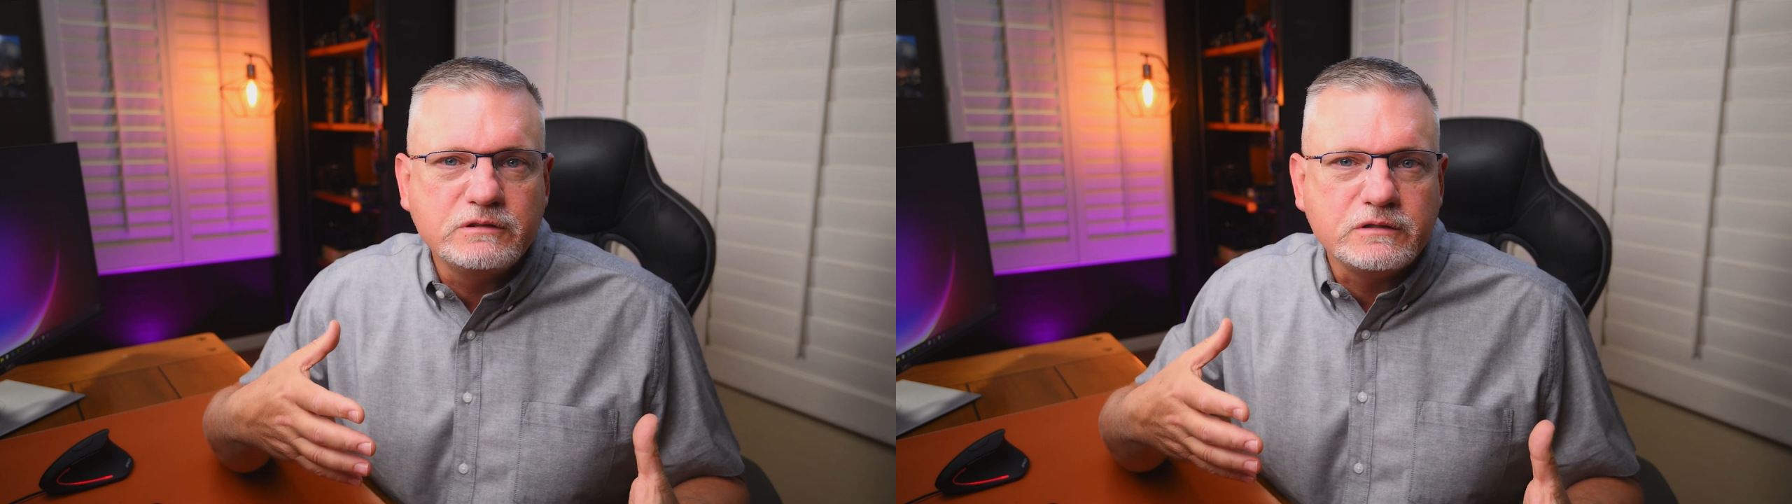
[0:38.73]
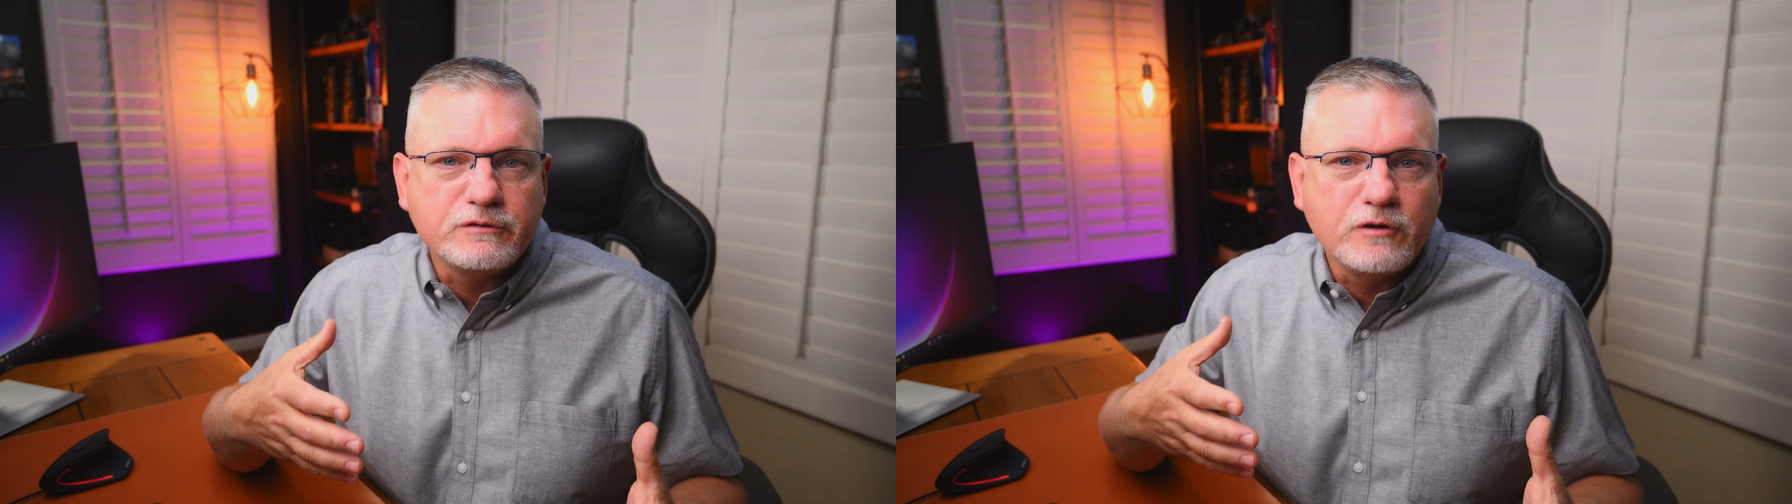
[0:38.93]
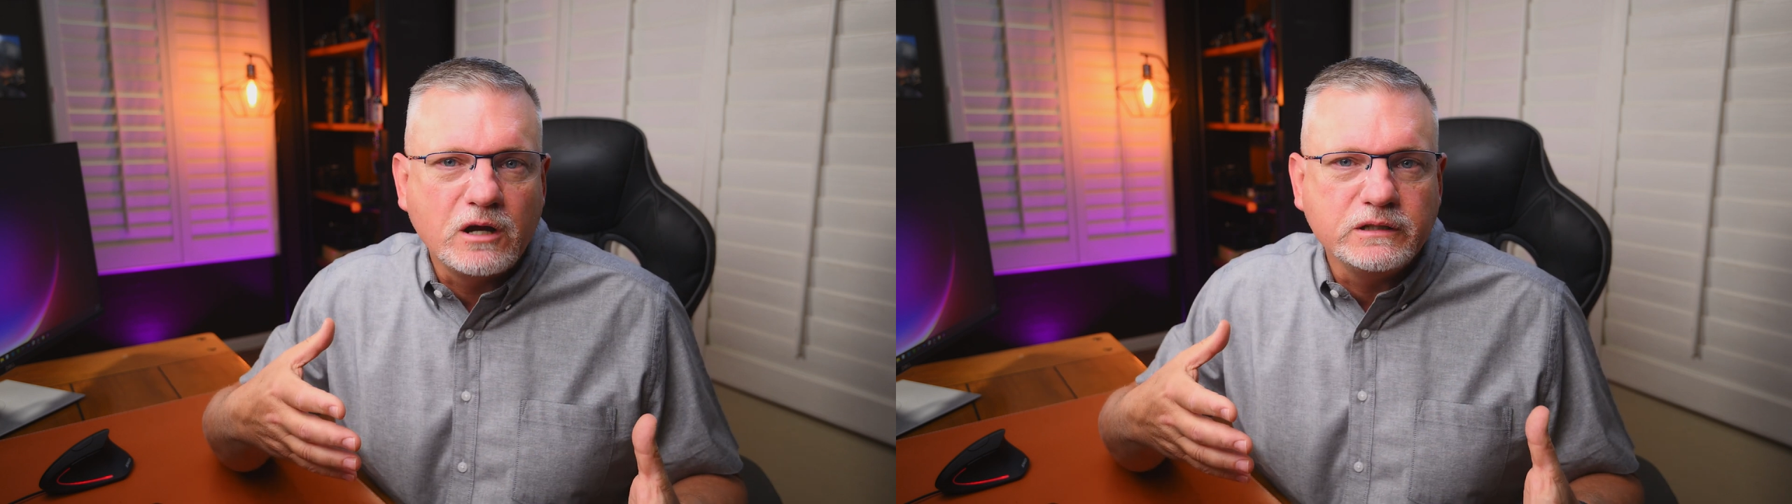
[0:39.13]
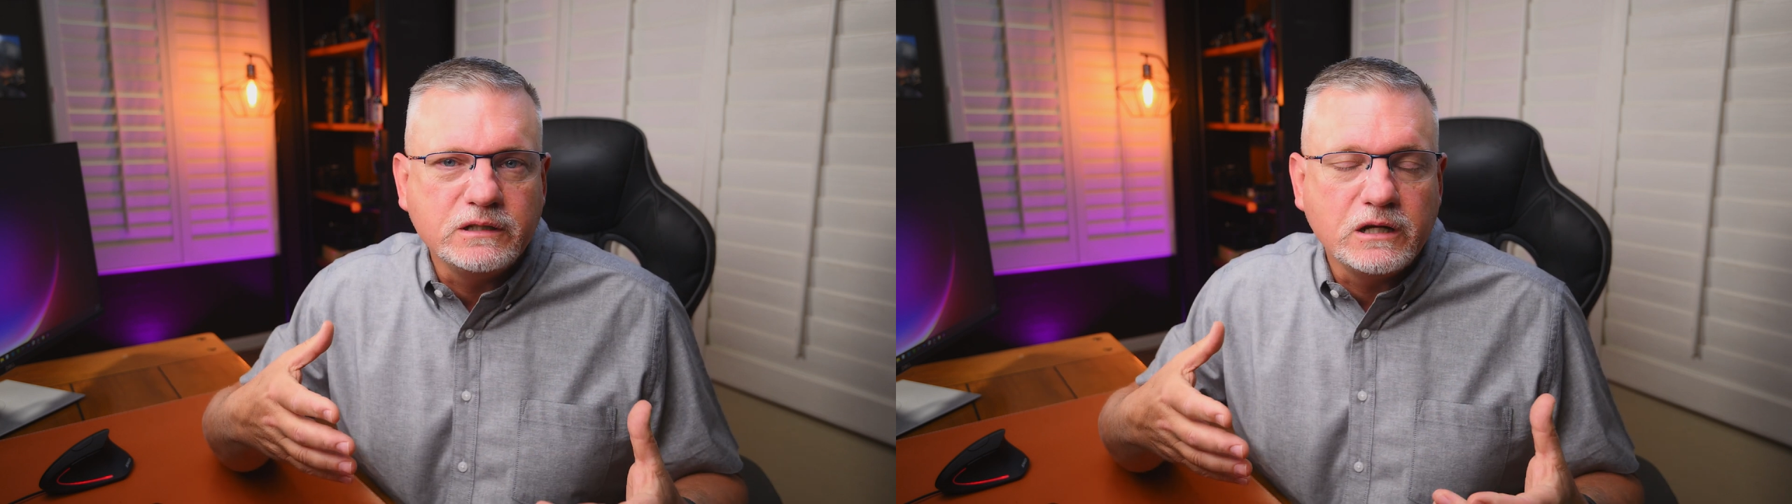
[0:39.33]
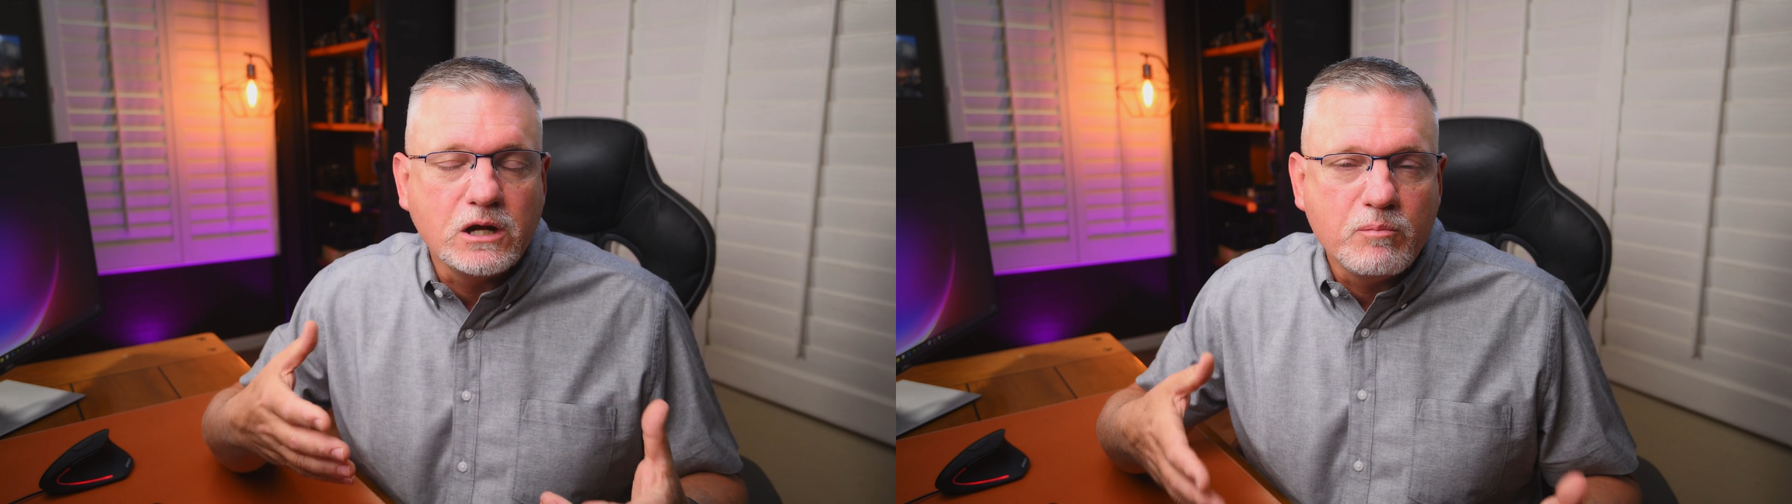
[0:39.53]
that they're finally
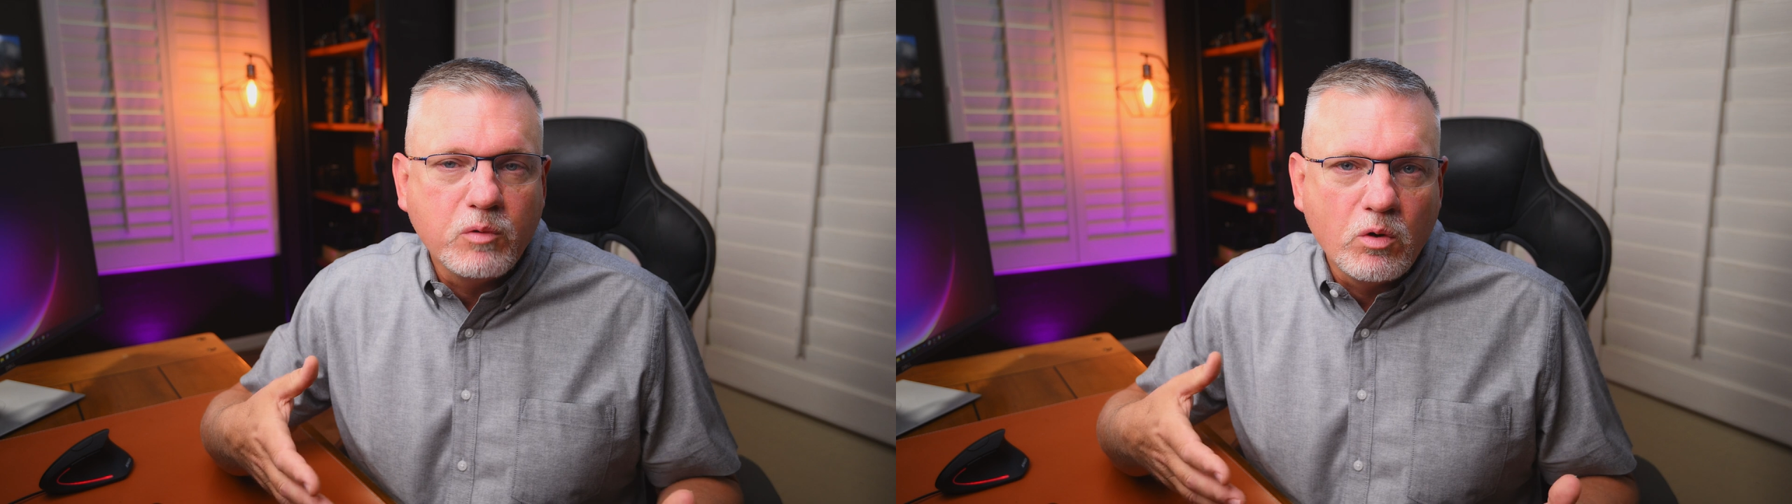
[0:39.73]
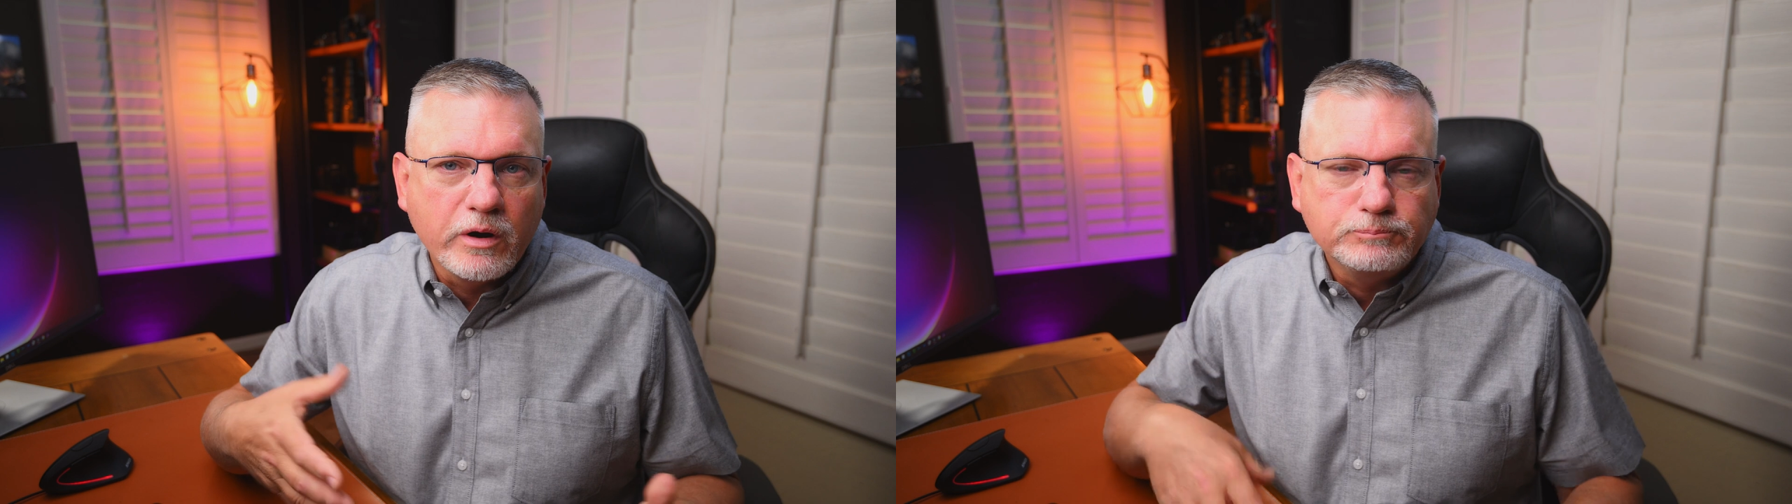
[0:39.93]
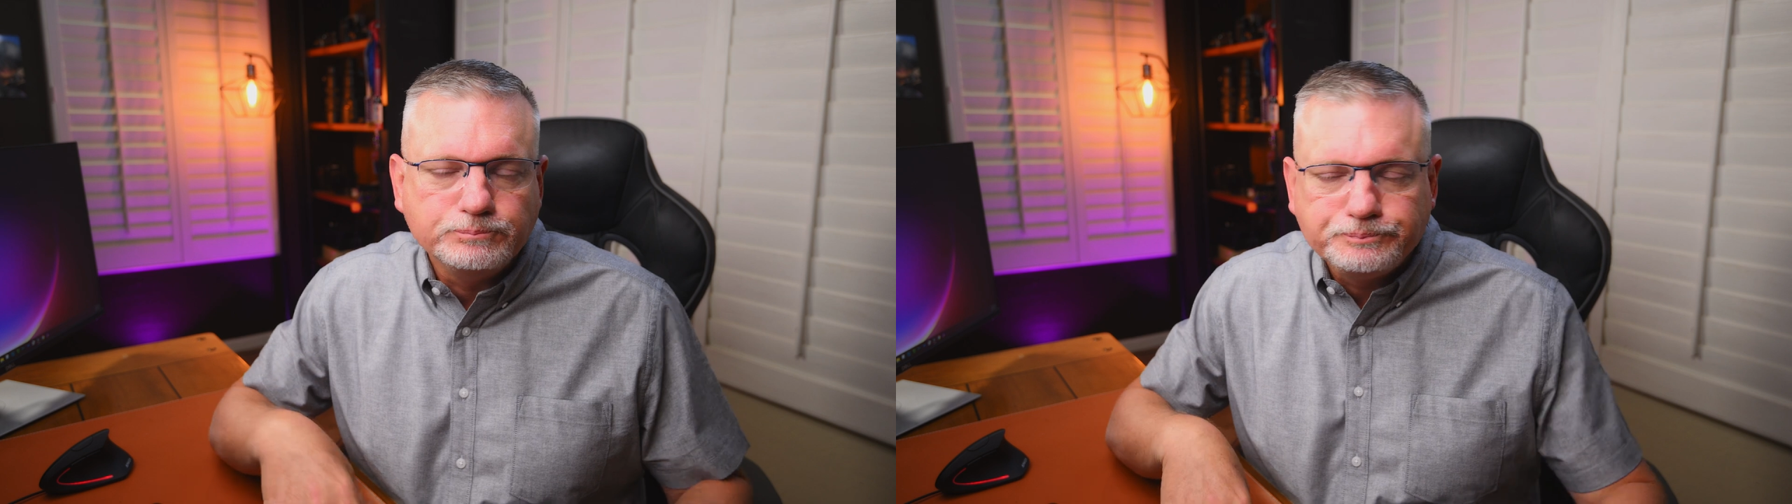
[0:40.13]
getting on board.